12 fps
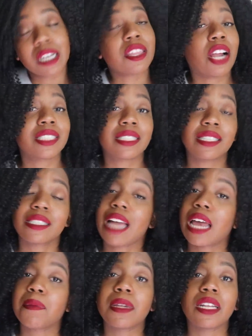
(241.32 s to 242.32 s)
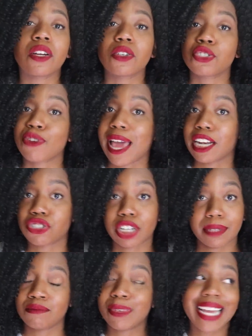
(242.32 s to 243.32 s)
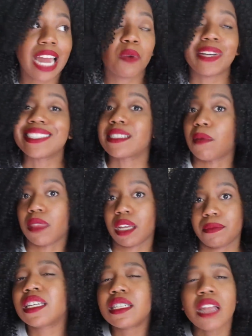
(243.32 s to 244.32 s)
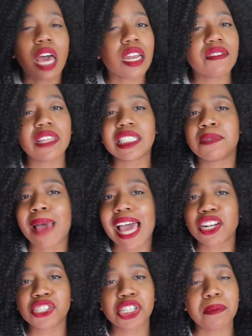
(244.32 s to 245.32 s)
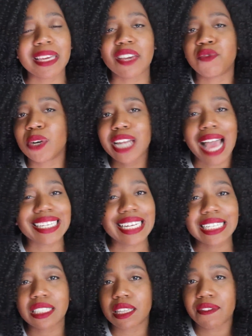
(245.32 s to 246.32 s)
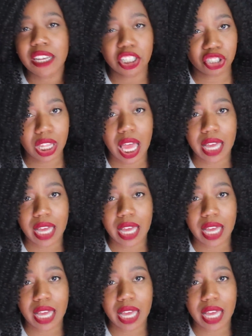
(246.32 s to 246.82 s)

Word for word: But catharsis is not a political strategy. We gotta win something. None of this matters to me if we're not getting to the finish